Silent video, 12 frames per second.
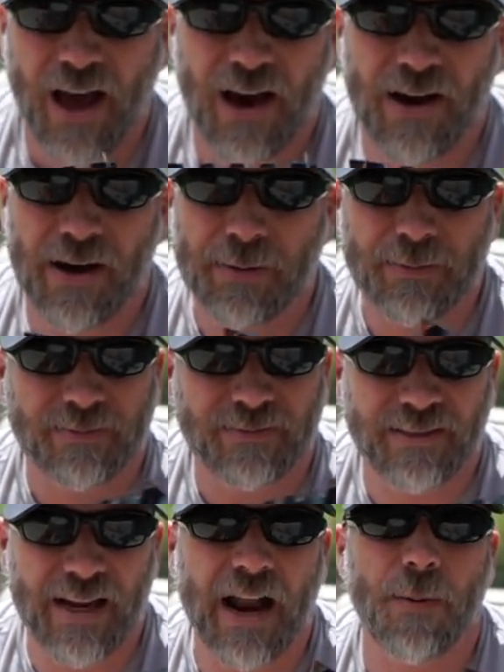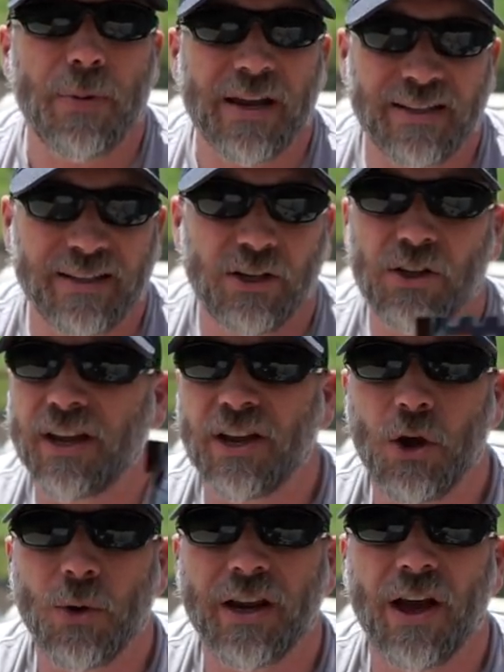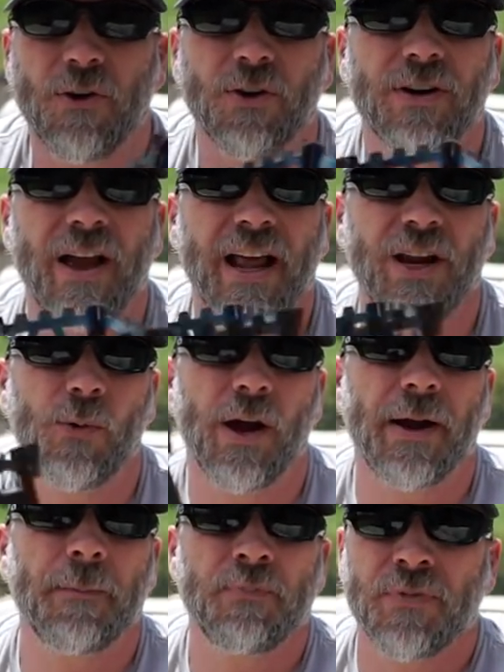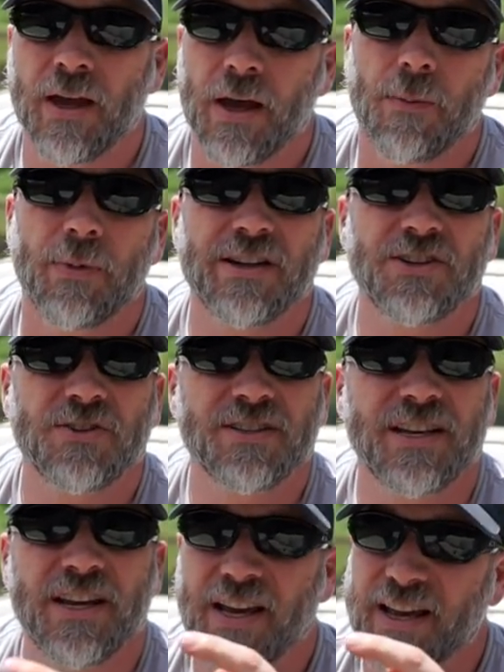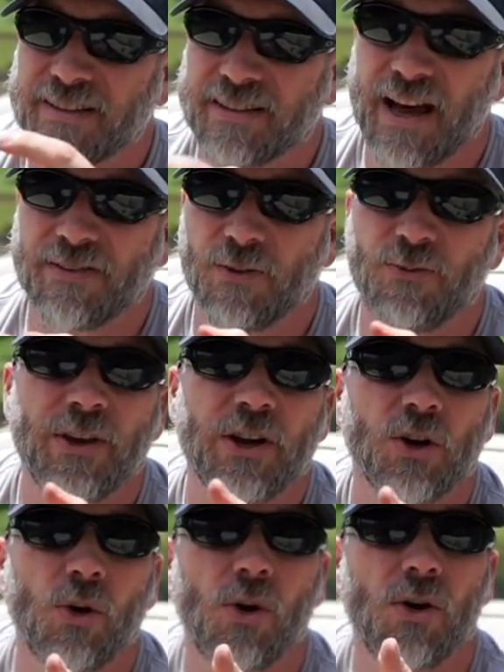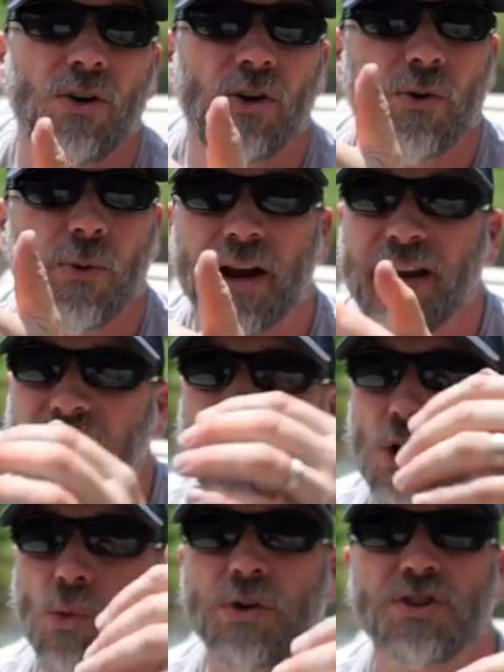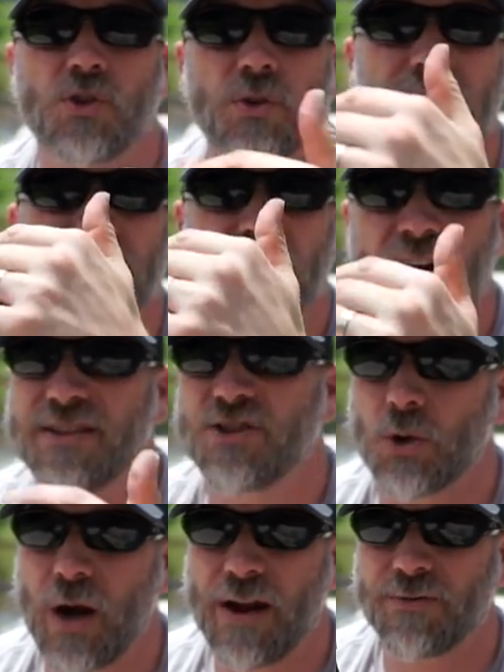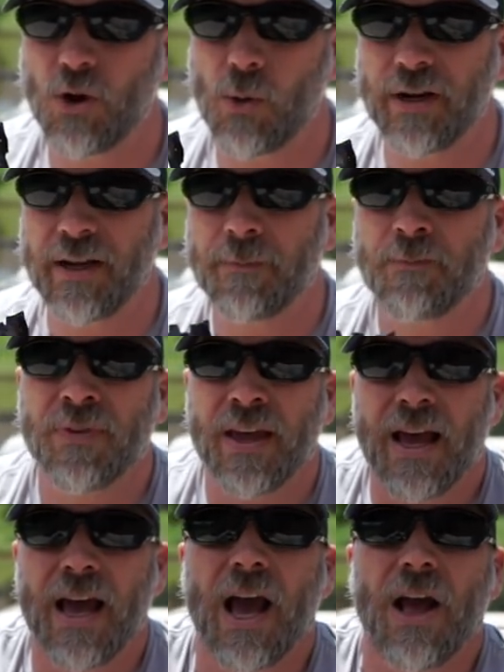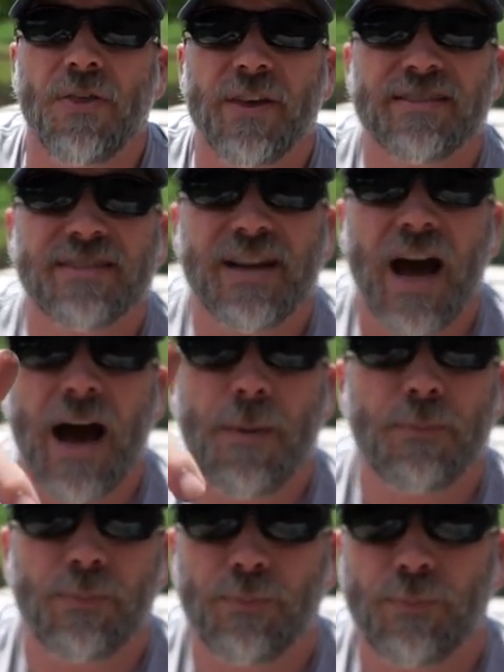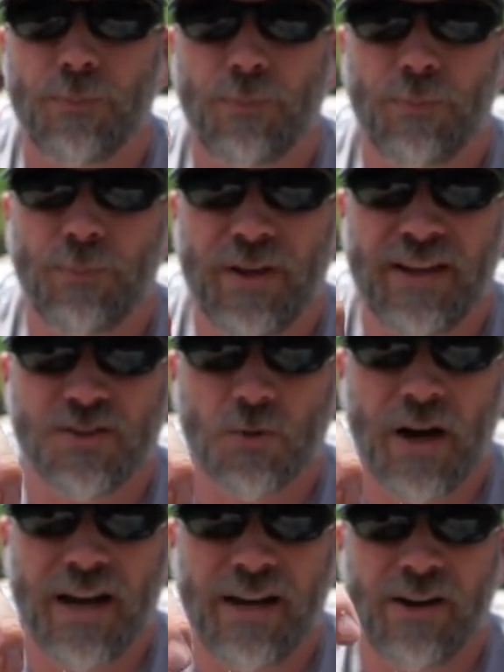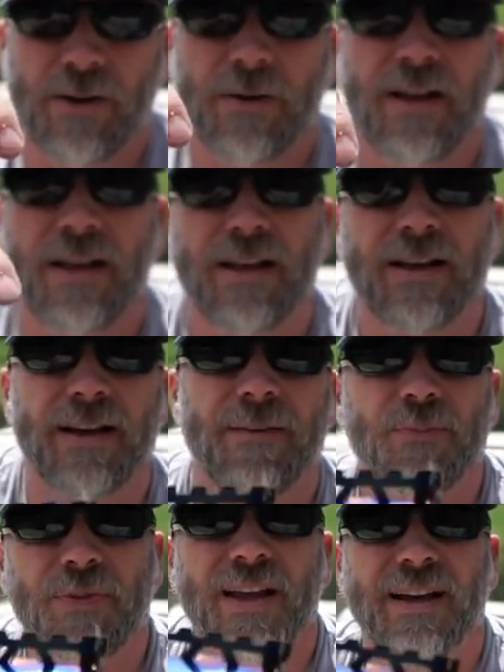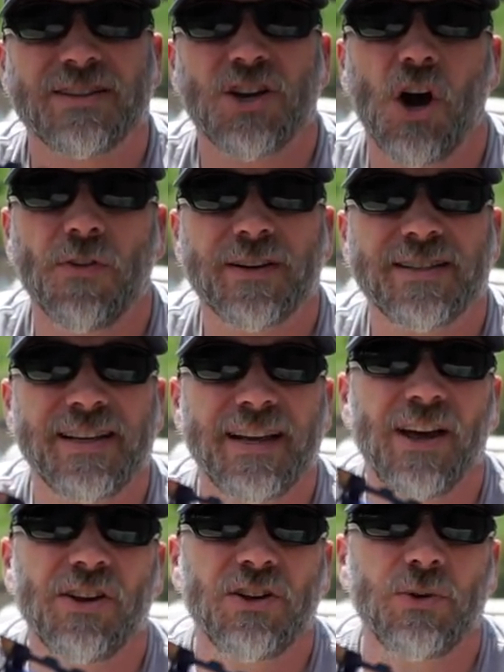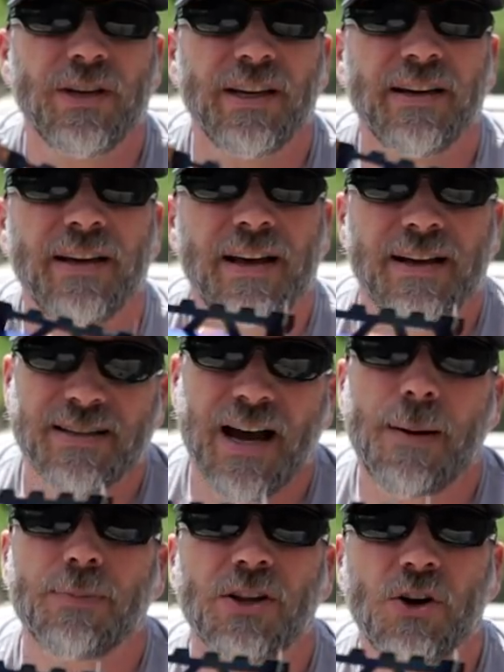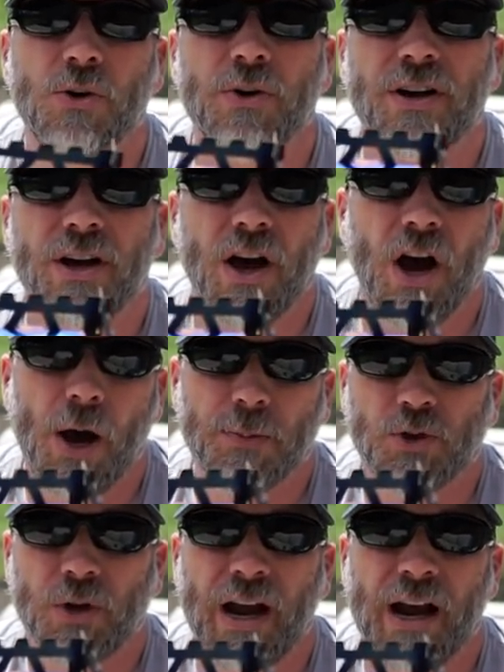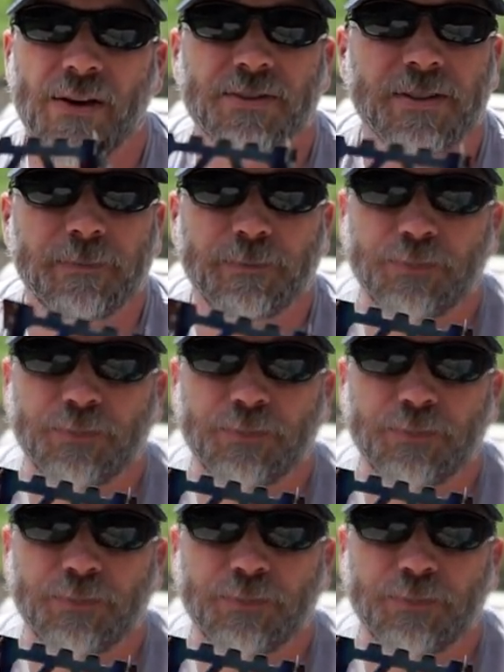Not a big deal, it can go together anyway. But as you can see, it's got the feeder hole right here, which creates a nice draft going in. This top piece right here, it's called the TLUD, top load updraft,